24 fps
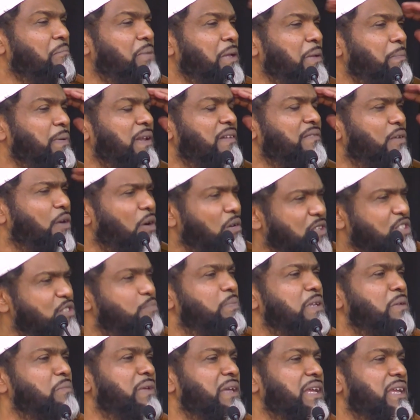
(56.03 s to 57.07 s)
people have always
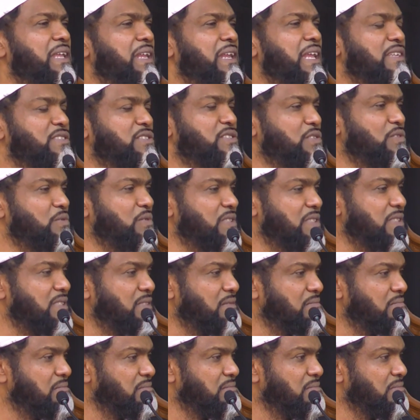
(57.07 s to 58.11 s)
been making
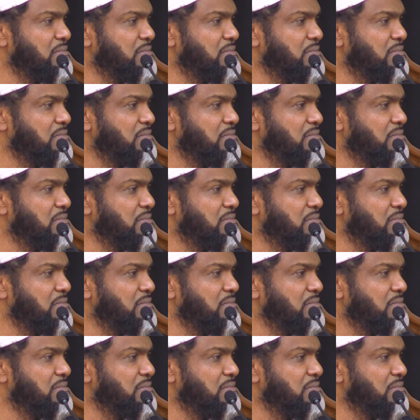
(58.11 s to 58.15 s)
excuses.